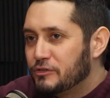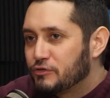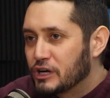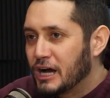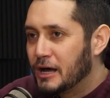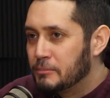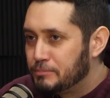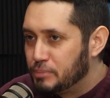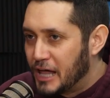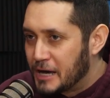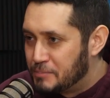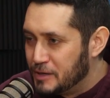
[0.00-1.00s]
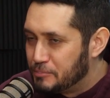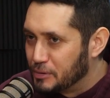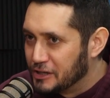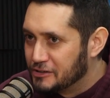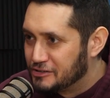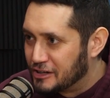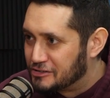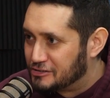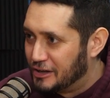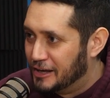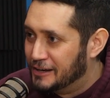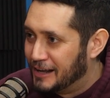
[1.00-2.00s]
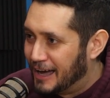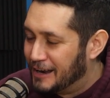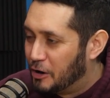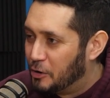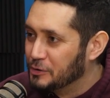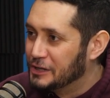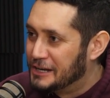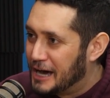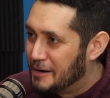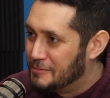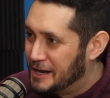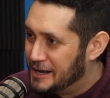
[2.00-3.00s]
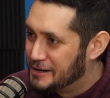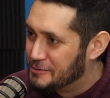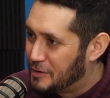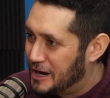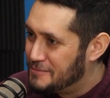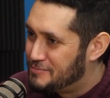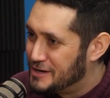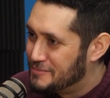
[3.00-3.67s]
We forgot black people existed and only nominated white